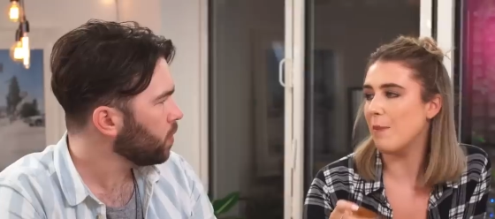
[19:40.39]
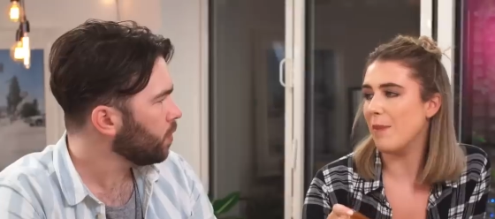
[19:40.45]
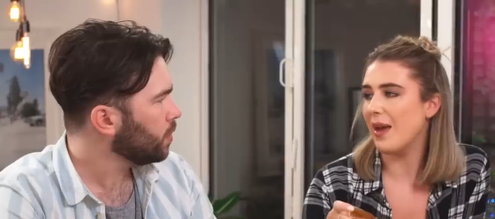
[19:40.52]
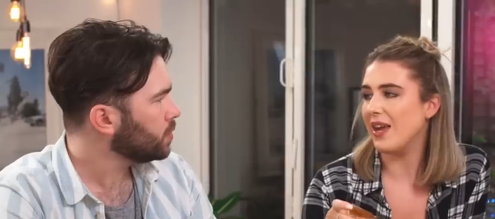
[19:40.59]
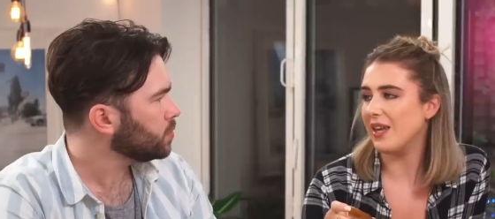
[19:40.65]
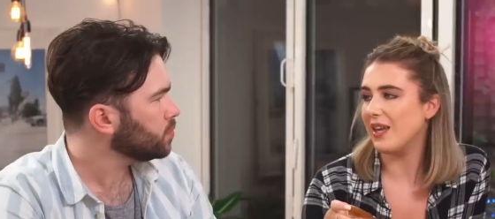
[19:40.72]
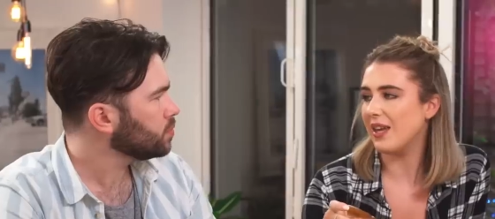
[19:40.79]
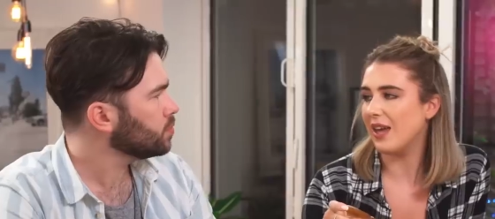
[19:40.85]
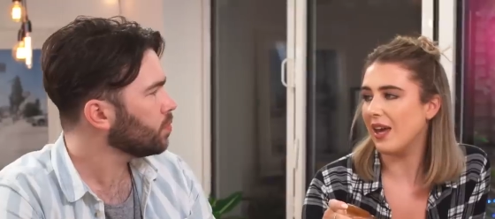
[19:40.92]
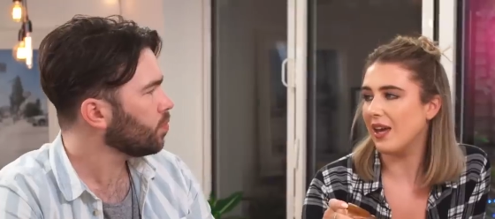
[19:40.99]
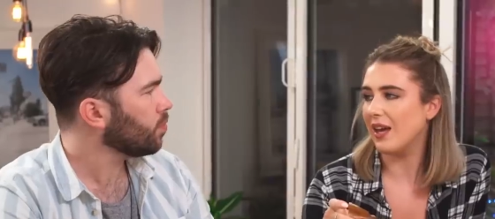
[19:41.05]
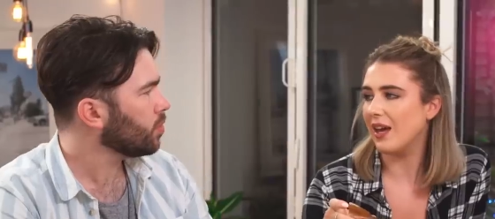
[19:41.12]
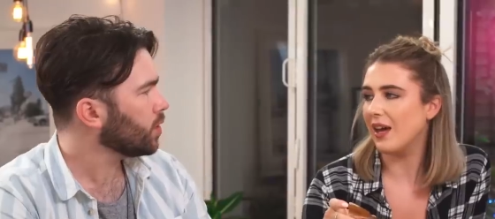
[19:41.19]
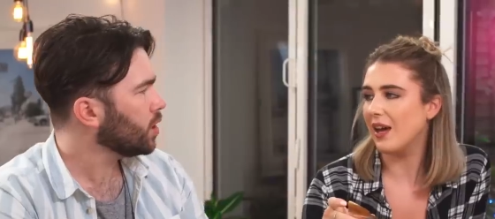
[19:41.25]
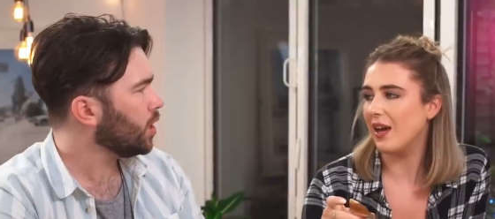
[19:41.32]
Speaker 1: make
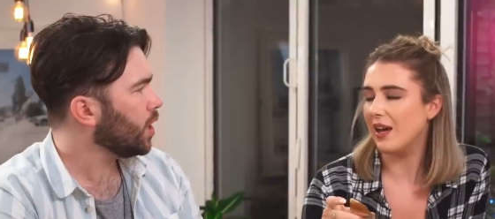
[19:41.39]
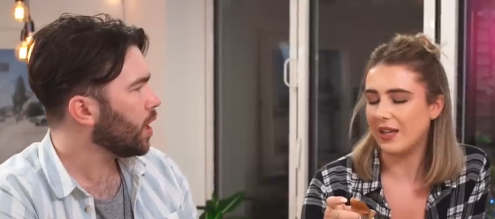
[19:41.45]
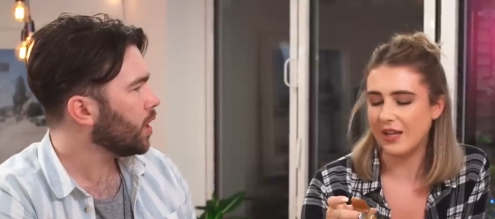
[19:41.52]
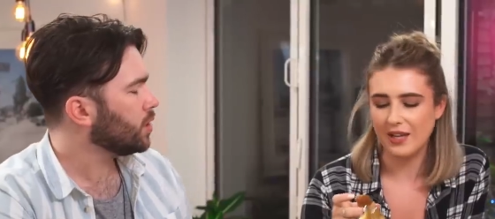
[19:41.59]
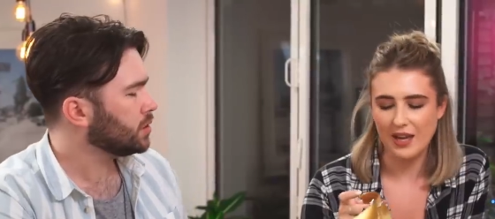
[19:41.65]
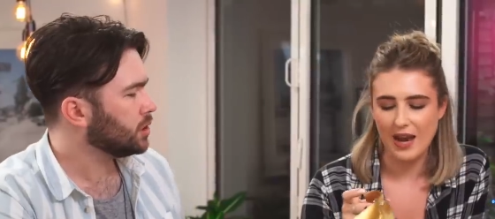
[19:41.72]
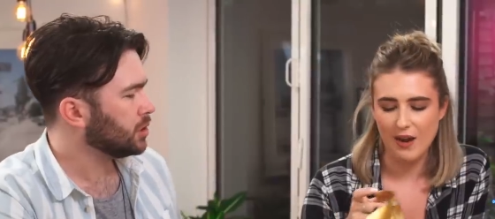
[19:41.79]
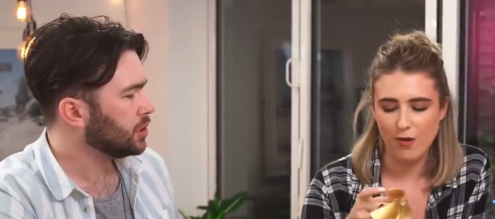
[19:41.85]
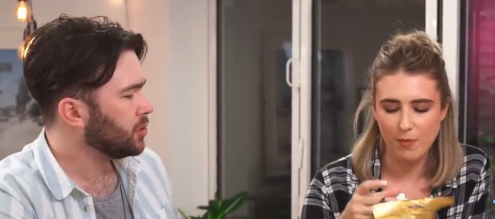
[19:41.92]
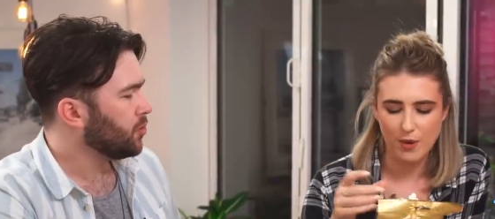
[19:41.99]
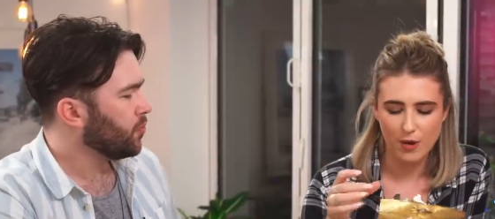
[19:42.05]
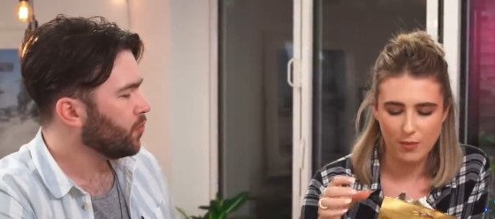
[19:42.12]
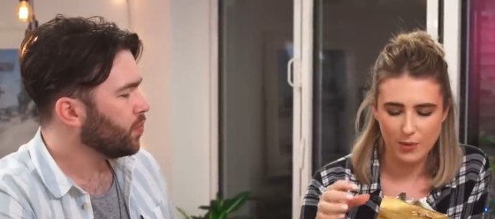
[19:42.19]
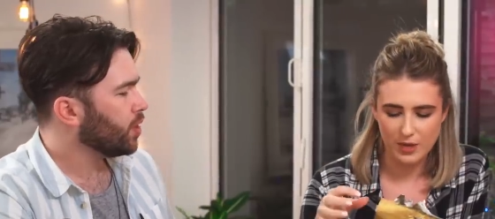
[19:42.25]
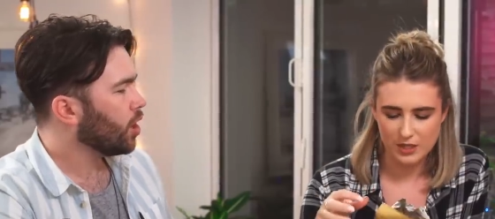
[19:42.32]
it yeah.
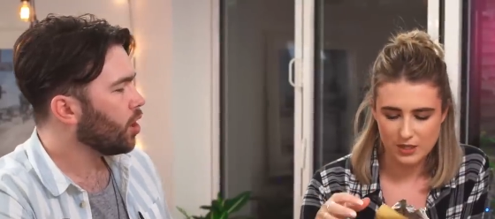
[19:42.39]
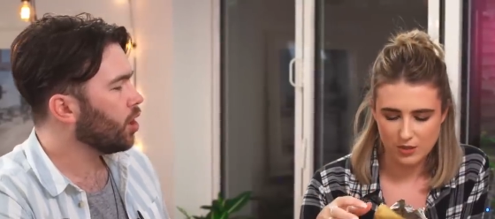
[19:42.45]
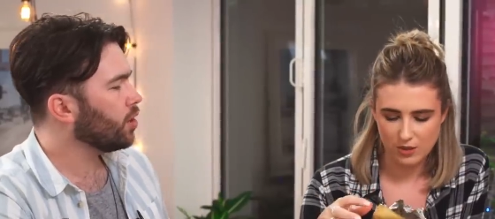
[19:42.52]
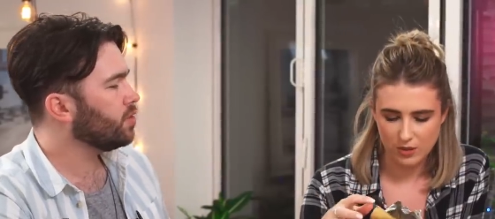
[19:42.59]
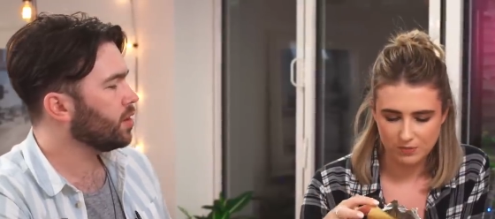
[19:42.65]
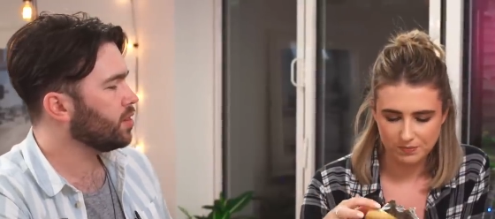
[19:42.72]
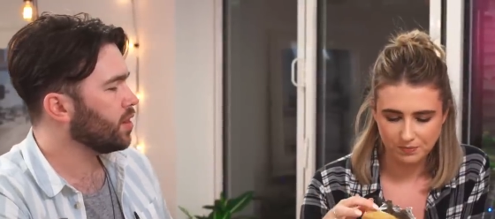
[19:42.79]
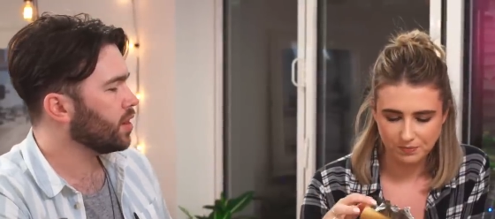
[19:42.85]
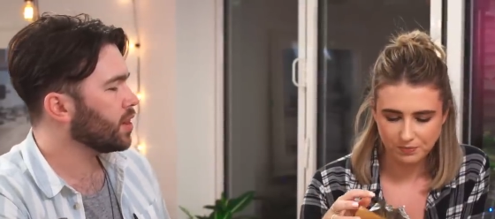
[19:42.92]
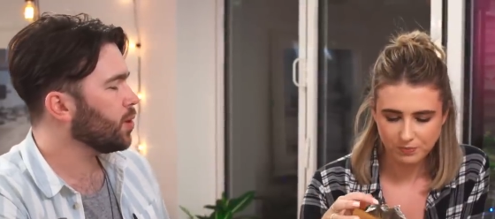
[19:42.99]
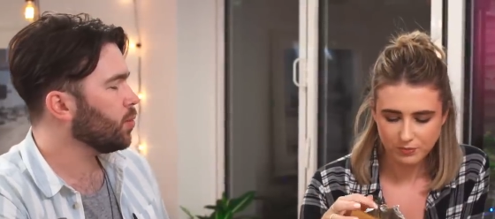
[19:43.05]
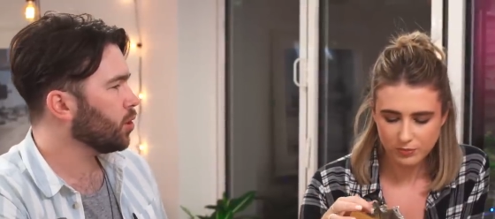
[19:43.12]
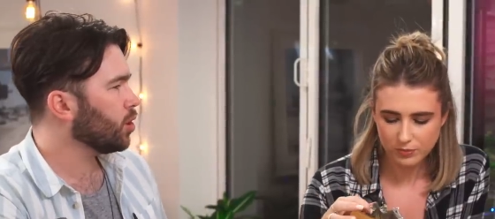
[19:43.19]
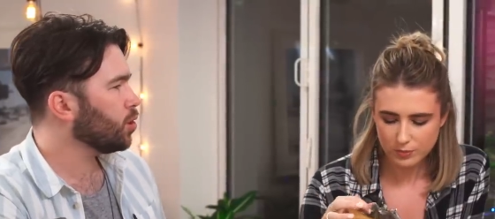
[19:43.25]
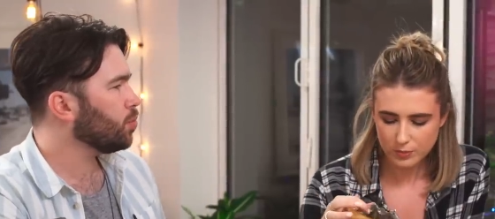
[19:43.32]
caramel when it's I not. I did
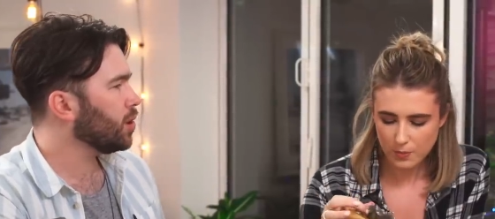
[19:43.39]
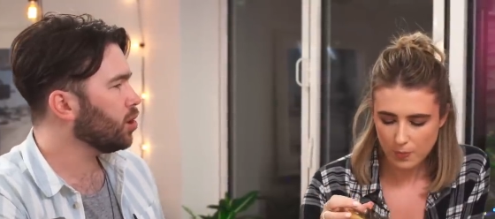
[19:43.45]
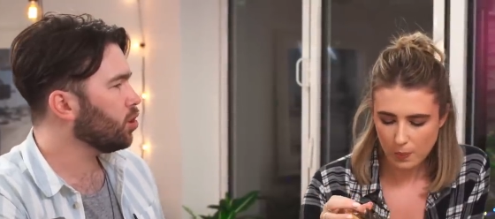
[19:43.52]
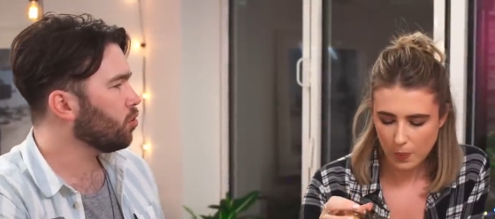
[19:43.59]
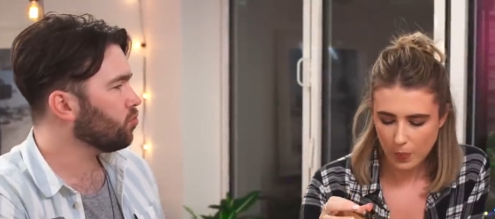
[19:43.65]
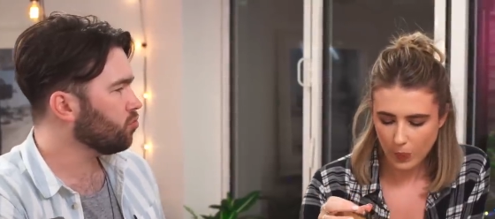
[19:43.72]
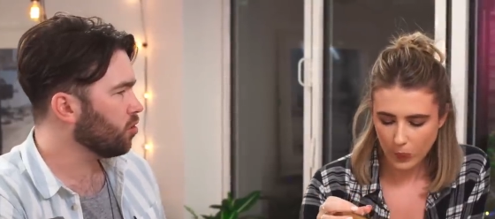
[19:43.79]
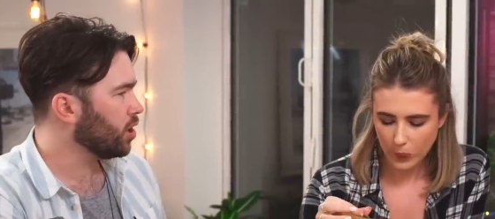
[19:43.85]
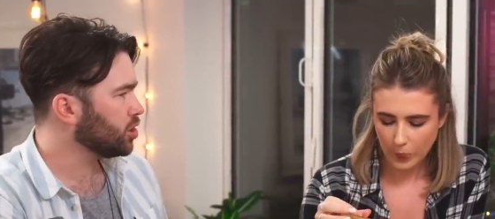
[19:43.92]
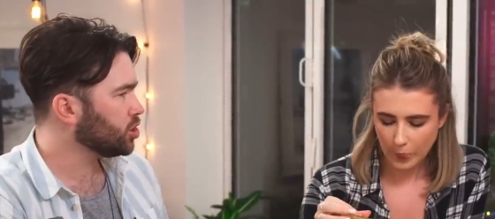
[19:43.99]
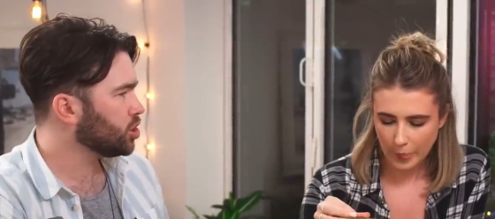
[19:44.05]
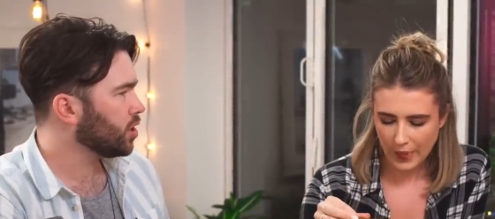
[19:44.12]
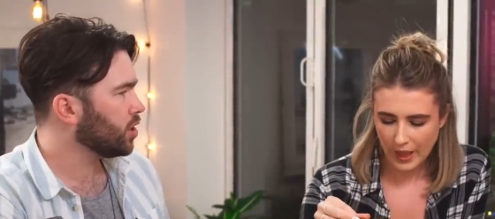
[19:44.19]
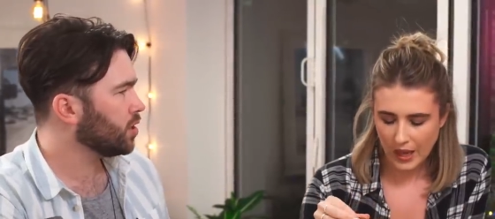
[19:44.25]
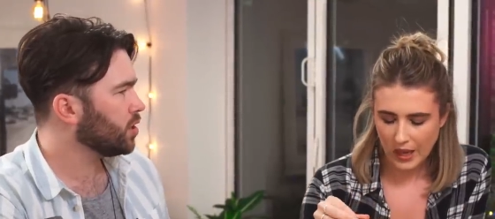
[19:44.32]
Speaker 2: think they were going to be a lot
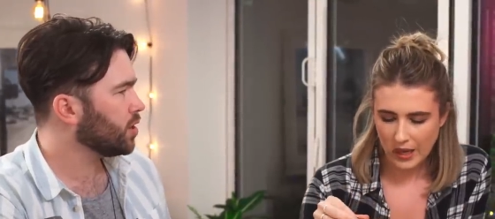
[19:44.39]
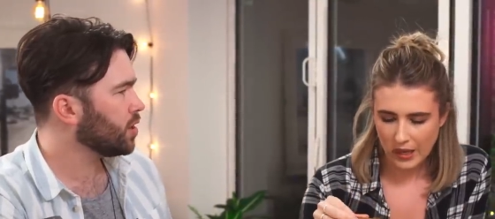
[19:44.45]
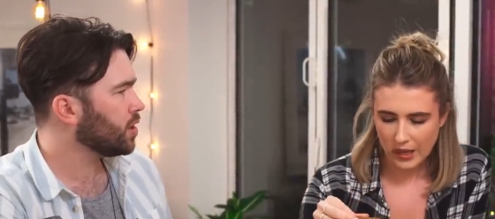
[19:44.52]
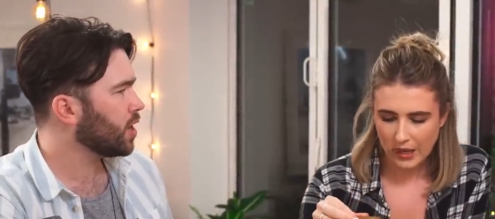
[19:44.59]
richer than